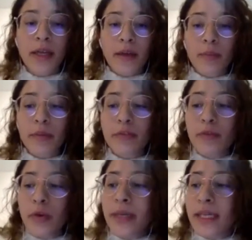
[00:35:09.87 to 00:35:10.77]
that
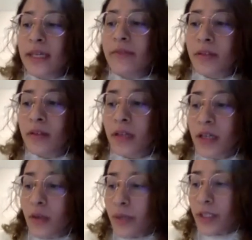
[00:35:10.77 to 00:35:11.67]
before we even
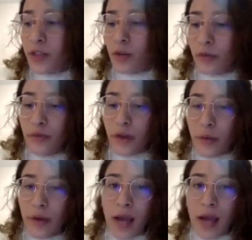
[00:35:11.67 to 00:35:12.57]
reach or move
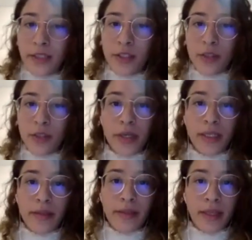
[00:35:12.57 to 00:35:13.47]
our eyes
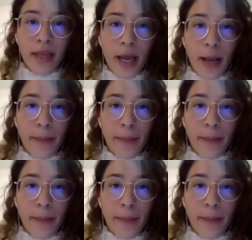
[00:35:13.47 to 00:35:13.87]
toward the